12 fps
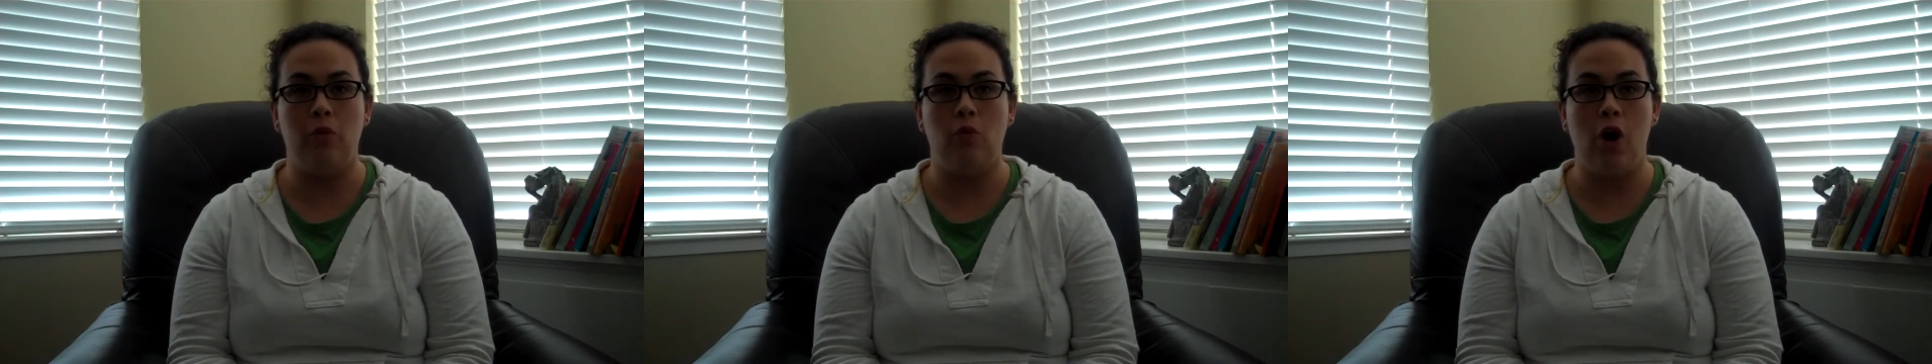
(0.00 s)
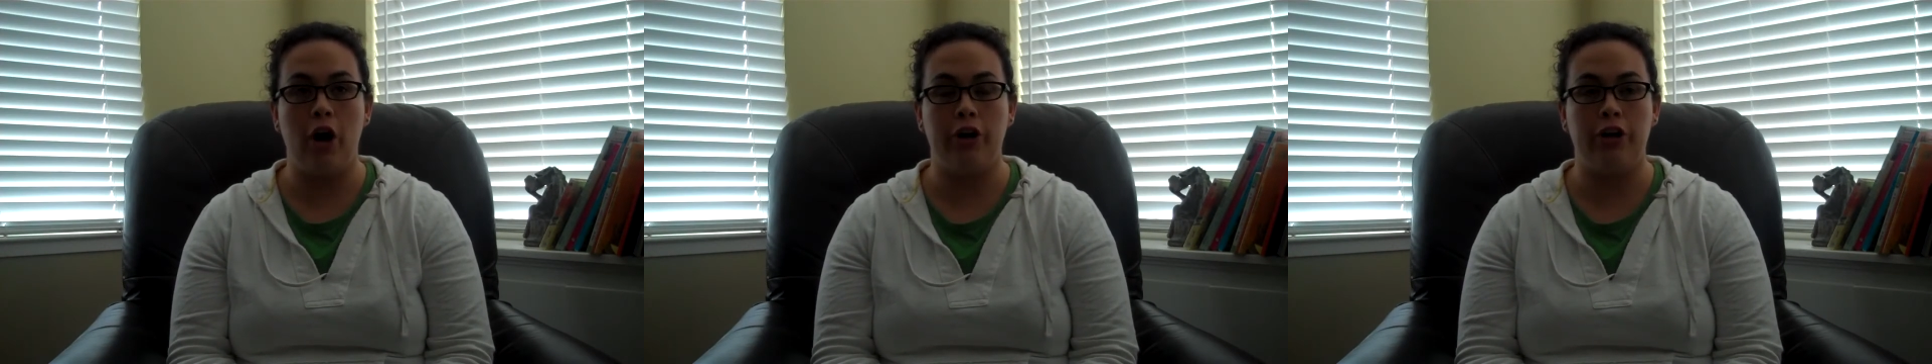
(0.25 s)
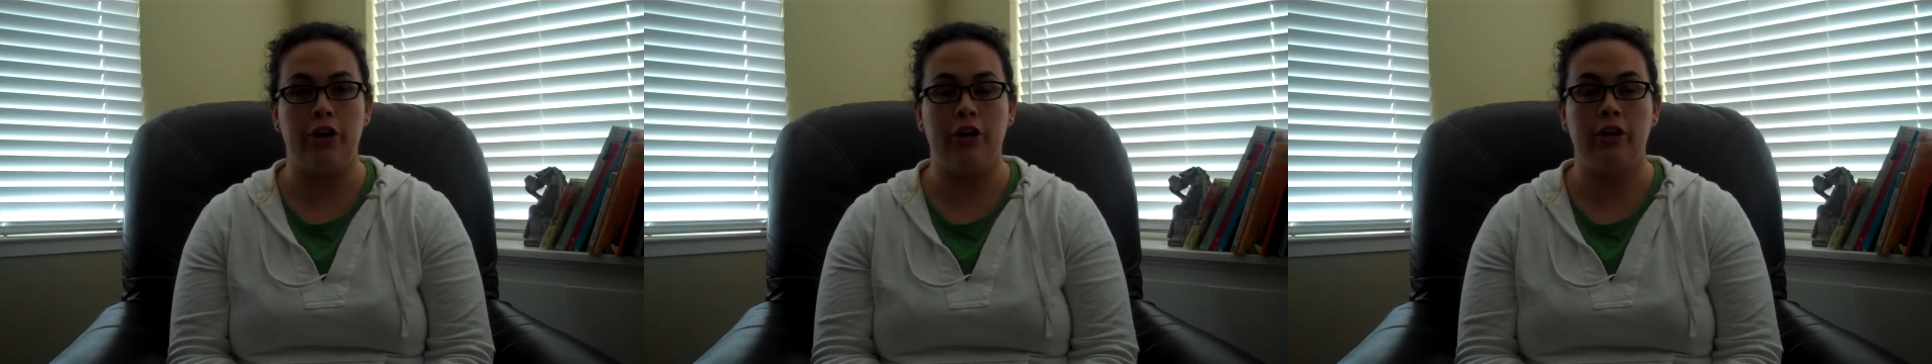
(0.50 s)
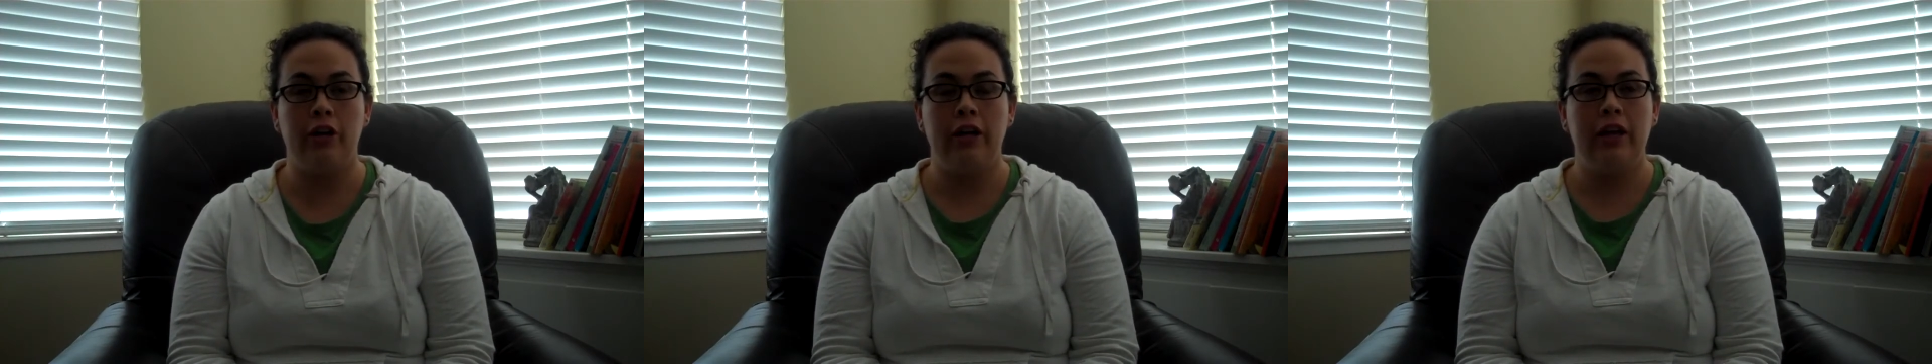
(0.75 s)

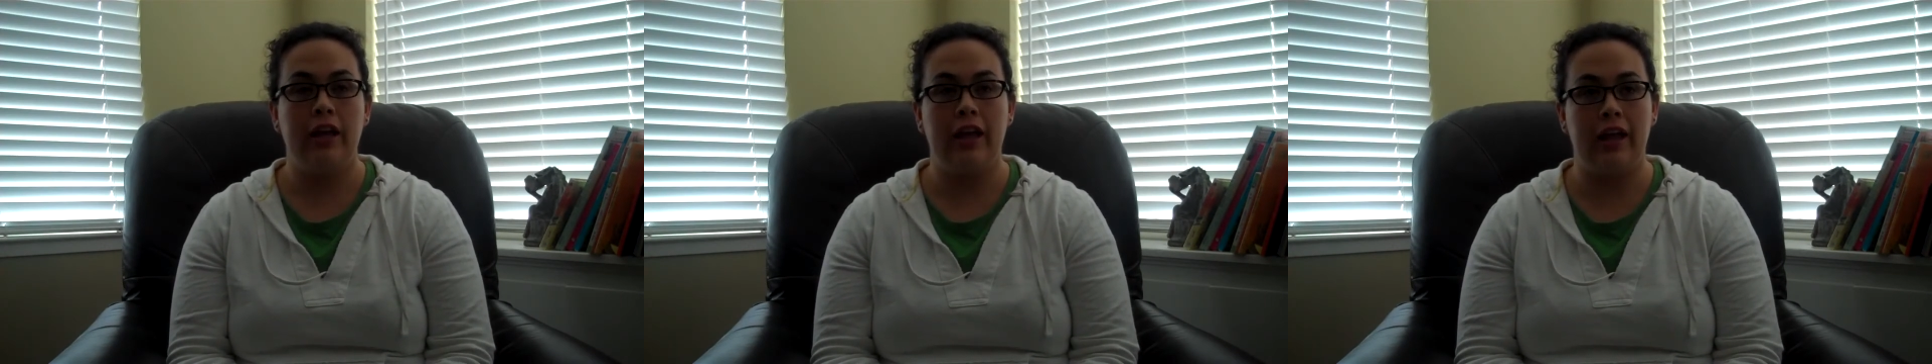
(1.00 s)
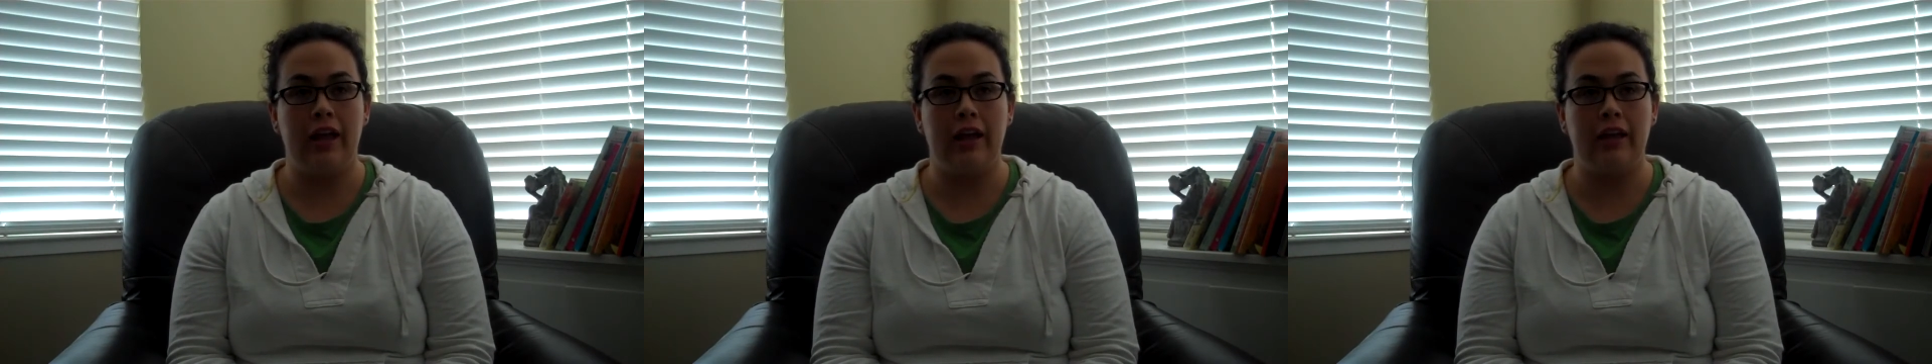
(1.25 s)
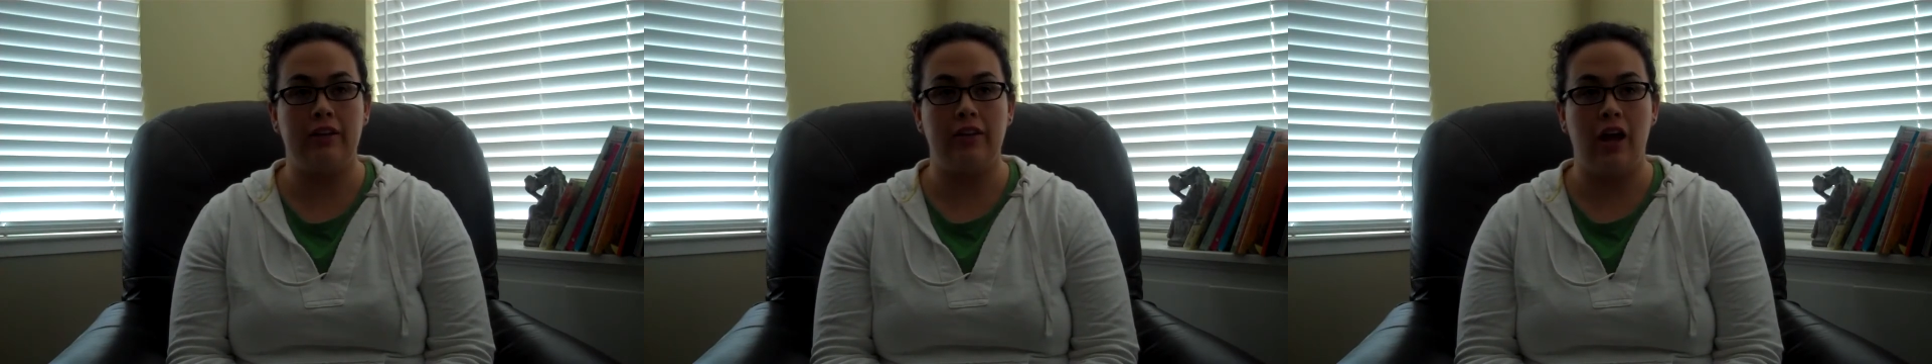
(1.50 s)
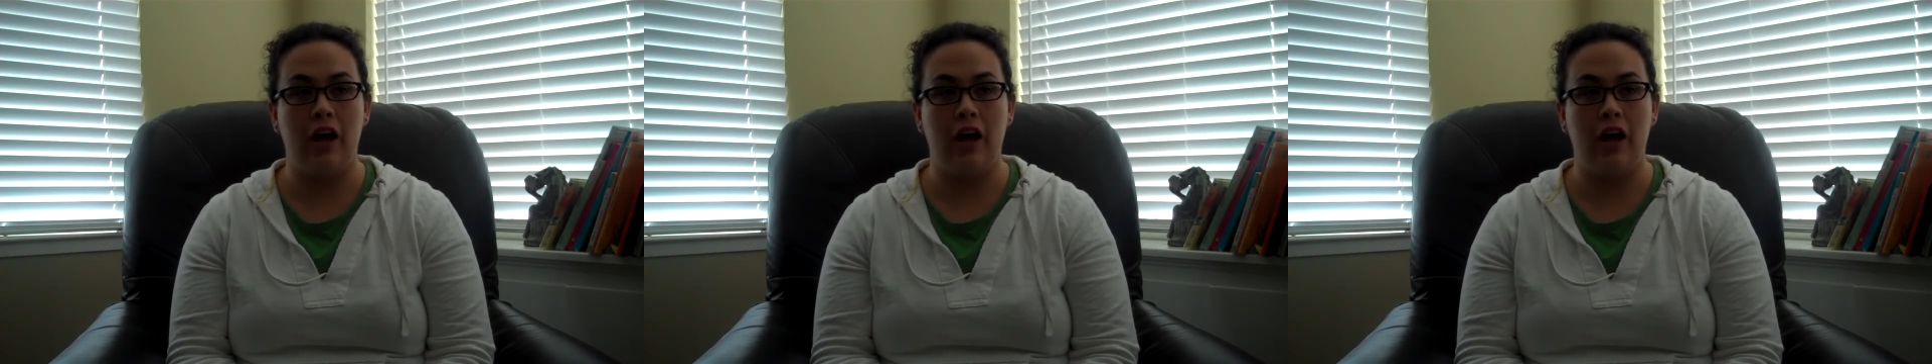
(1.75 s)
Water, and